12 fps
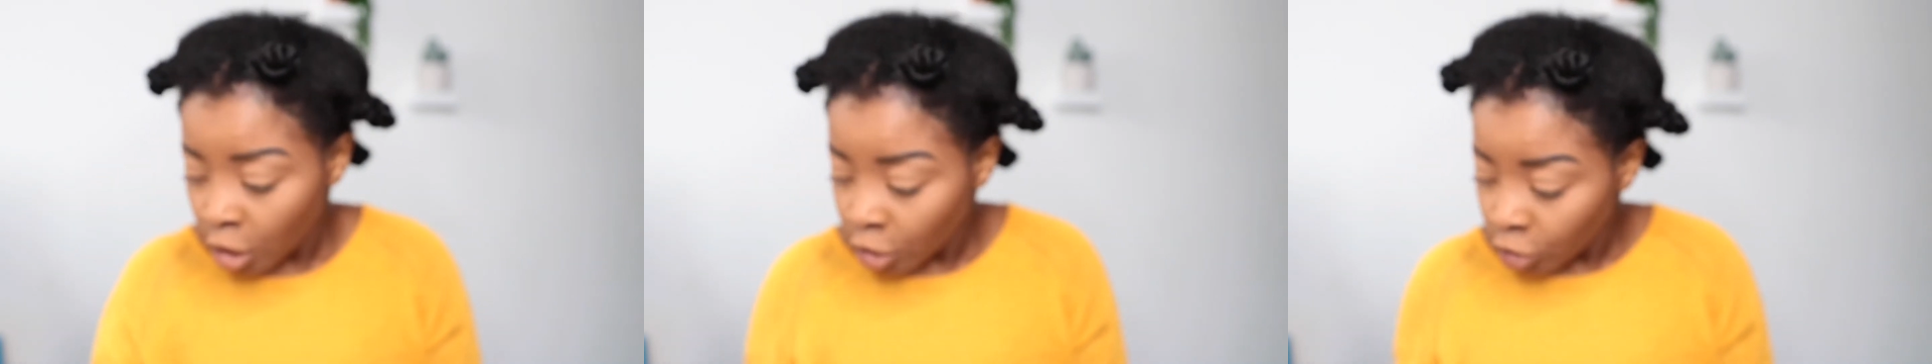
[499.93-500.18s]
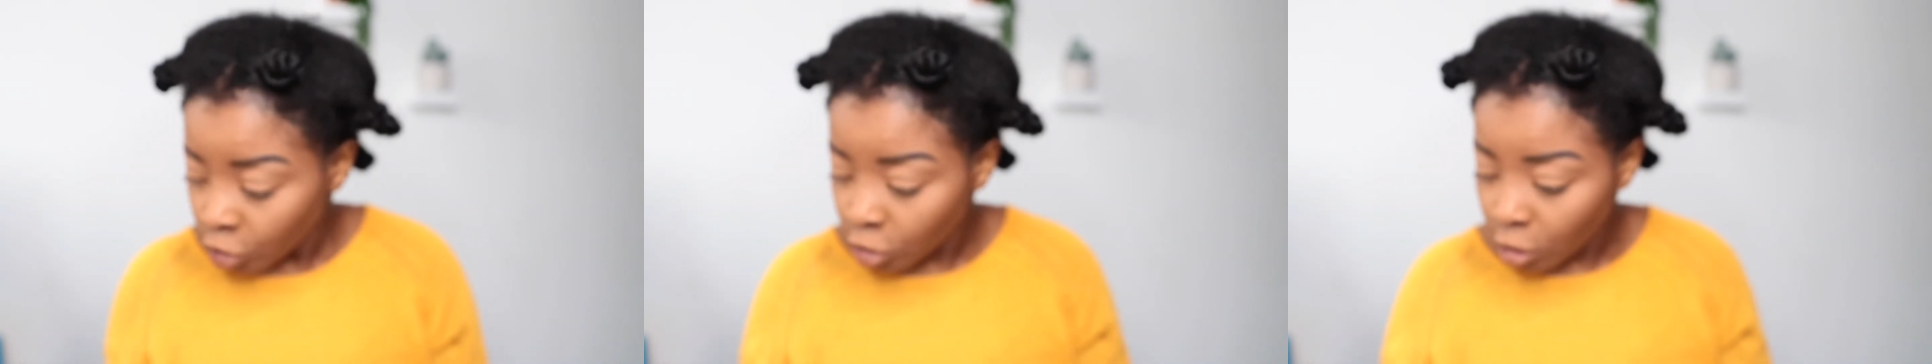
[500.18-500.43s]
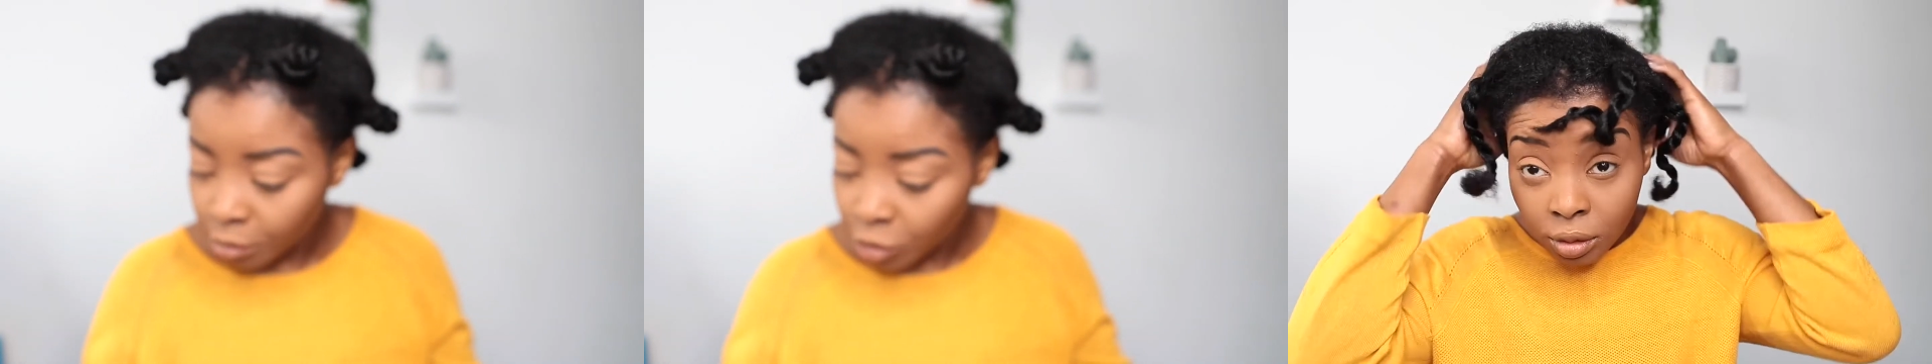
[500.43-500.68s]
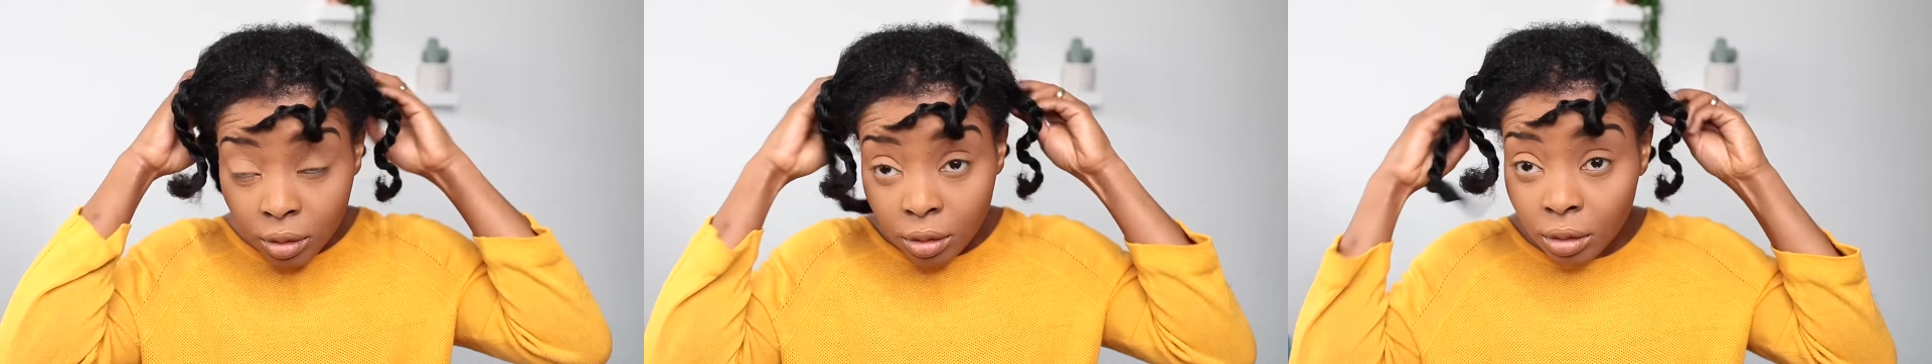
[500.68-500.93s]
I'll now
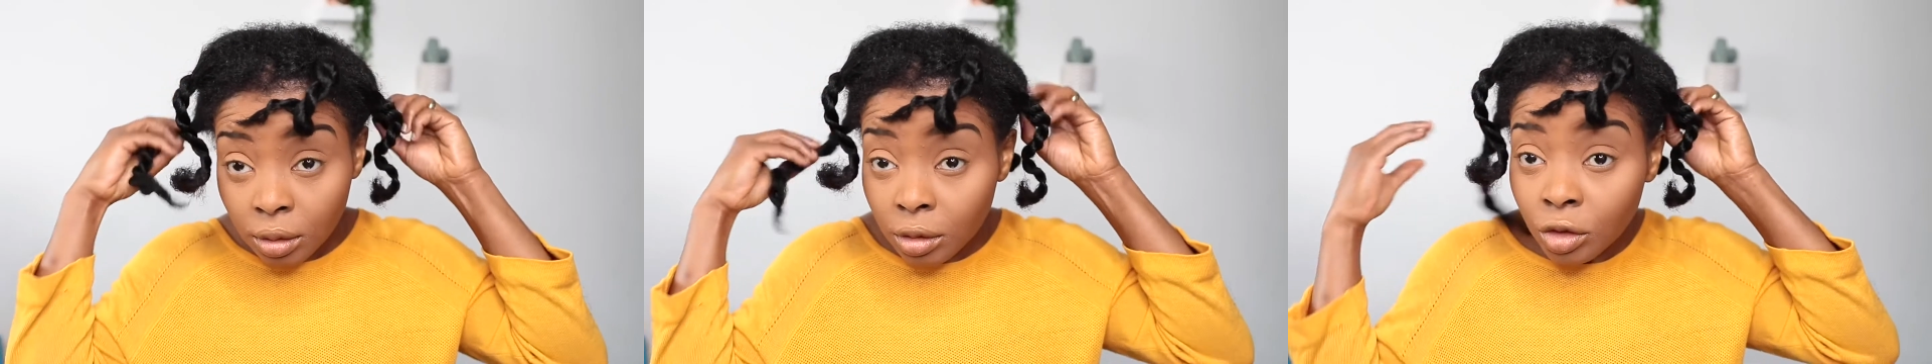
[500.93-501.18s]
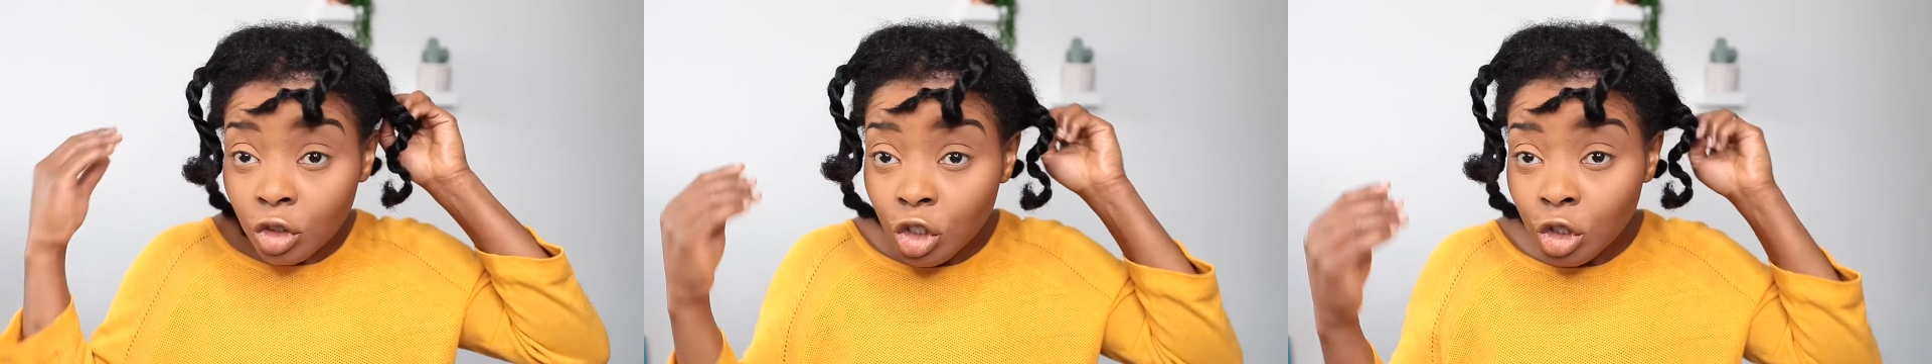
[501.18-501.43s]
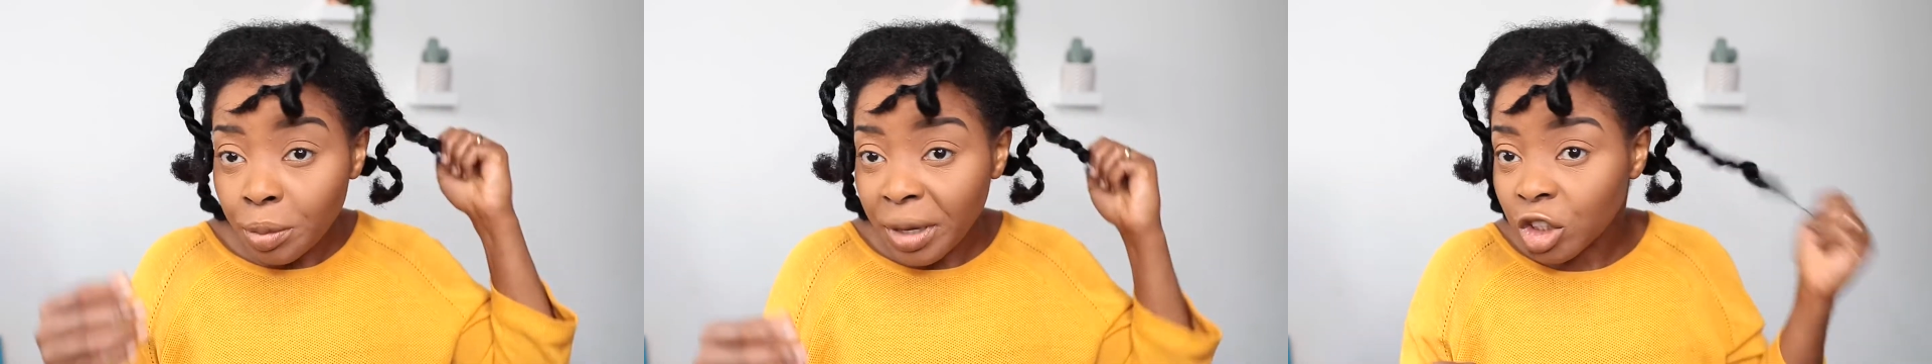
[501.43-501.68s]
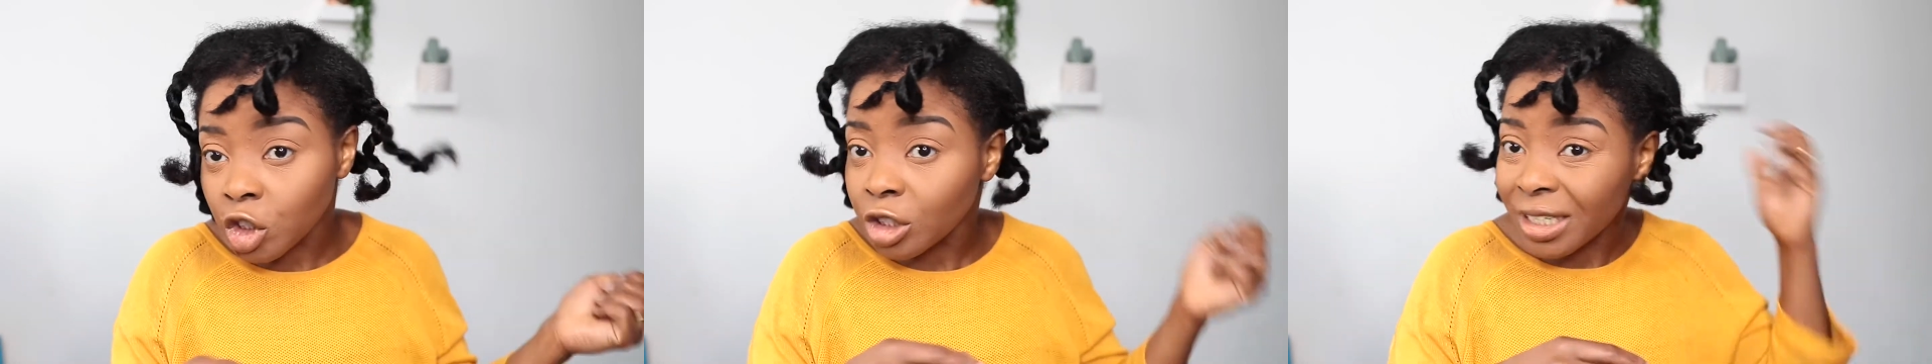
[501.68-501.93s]
start by taking
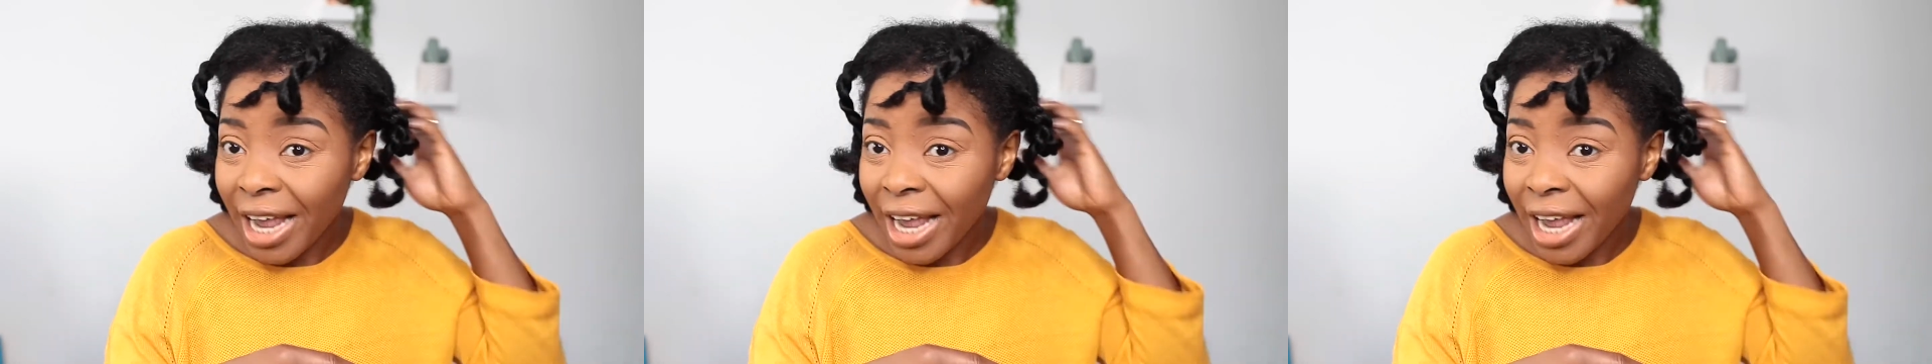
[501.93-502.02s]
everything